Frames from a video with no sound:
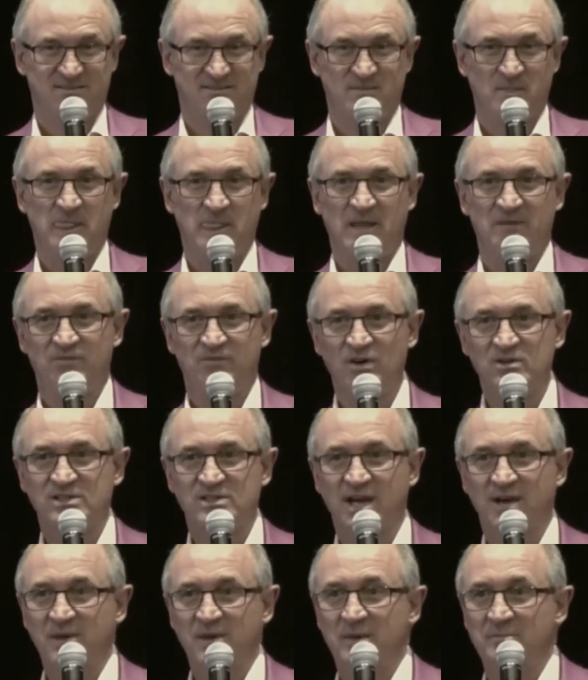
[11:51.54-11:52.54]
First time
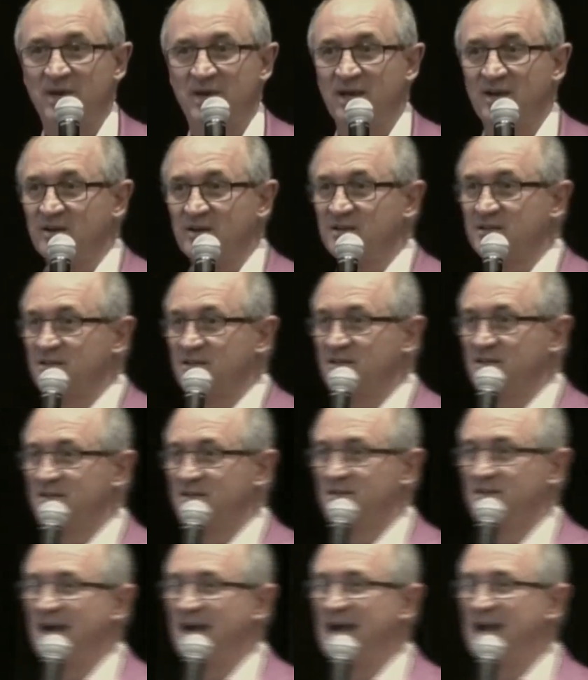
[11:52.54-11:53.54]
I met her,
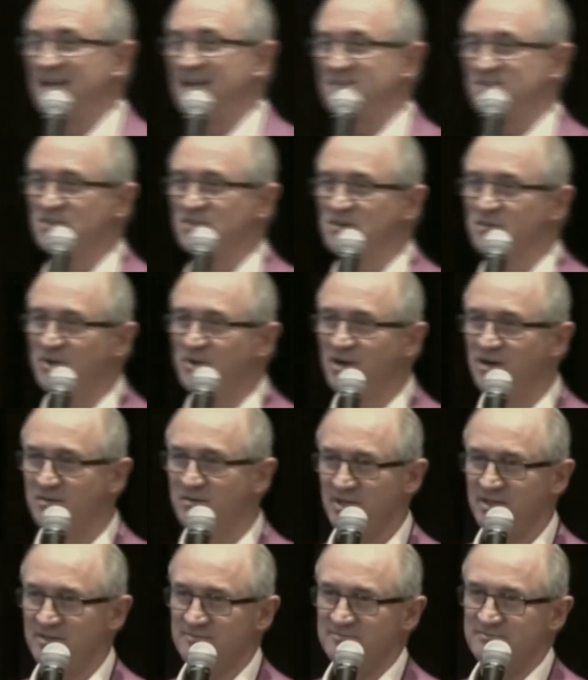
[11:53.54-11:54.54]
I asked her to marry me.
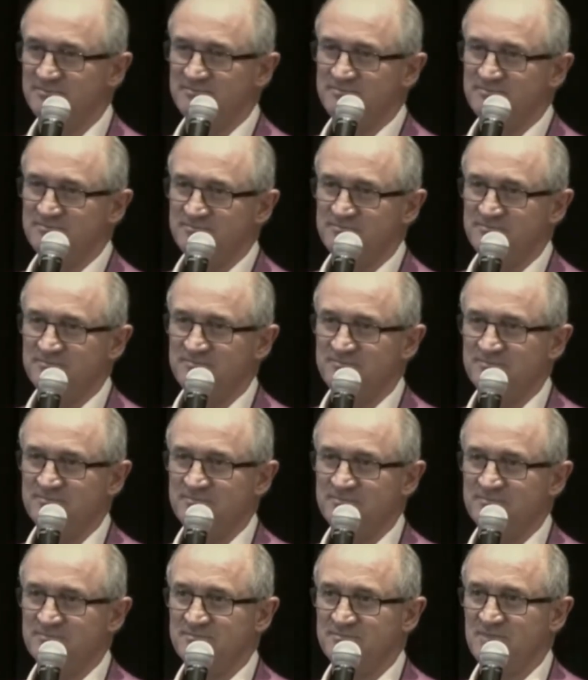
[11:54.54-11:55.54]

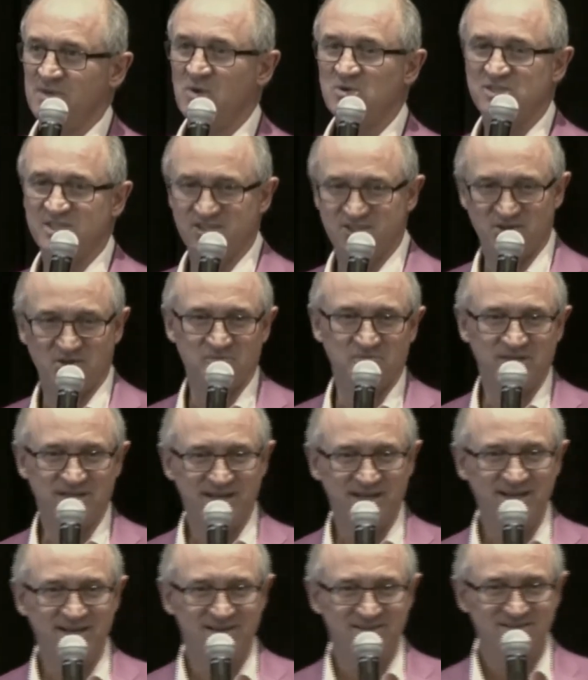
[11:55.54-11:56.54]
Of course, she turned me
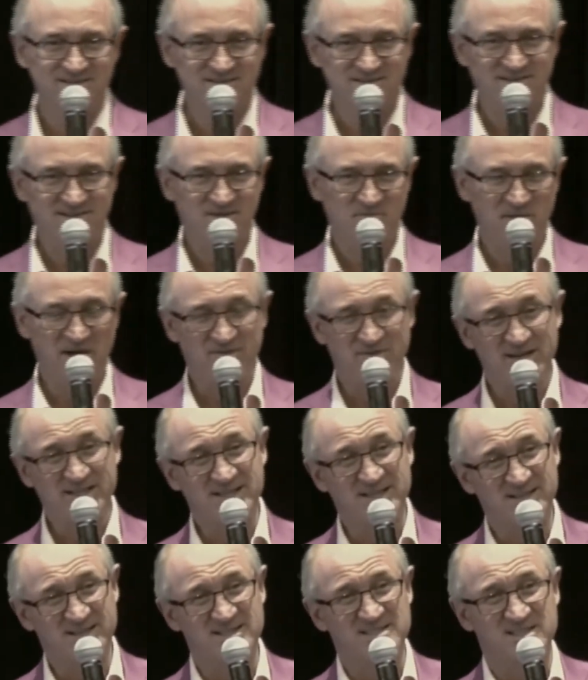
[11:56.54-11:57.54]
down. Matter of fact, I
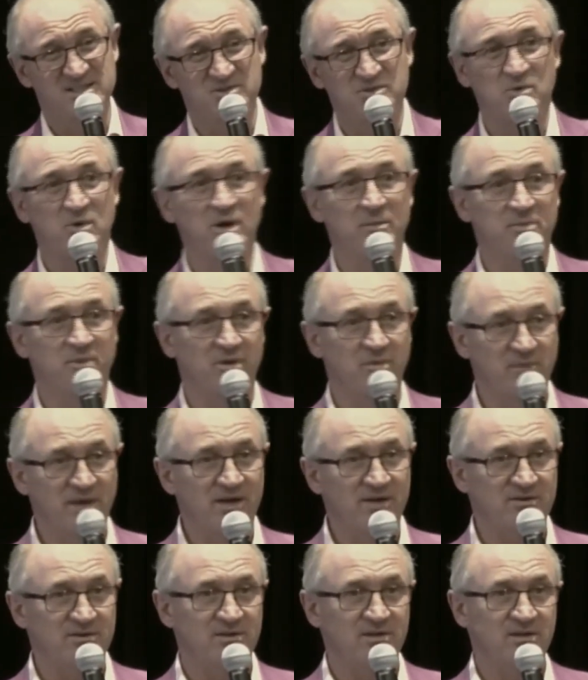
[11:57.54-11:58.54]
think she threw up in her mouth
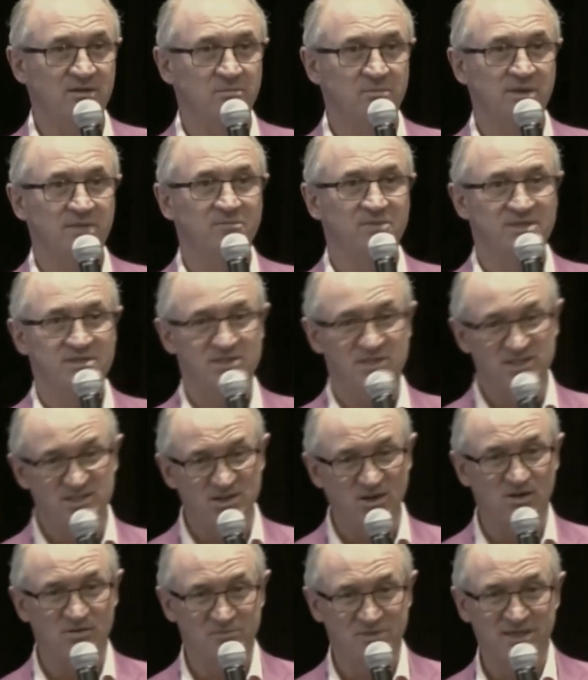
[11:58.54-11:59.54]
a little bit, but she
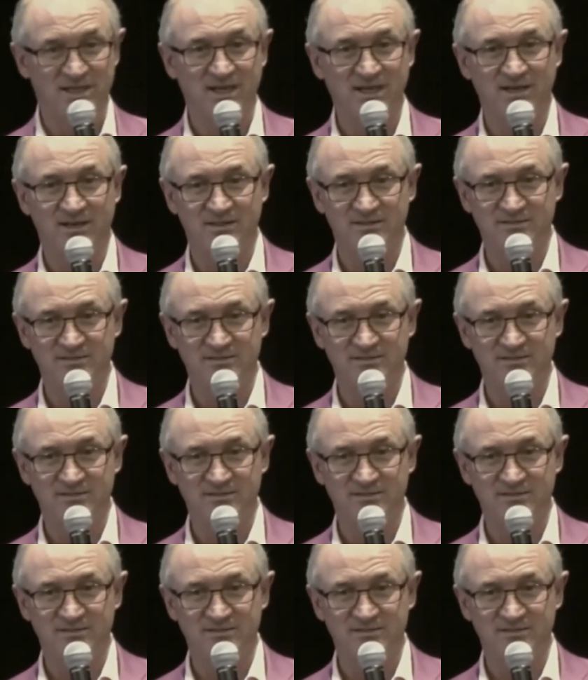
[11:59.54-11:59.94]
turned me down.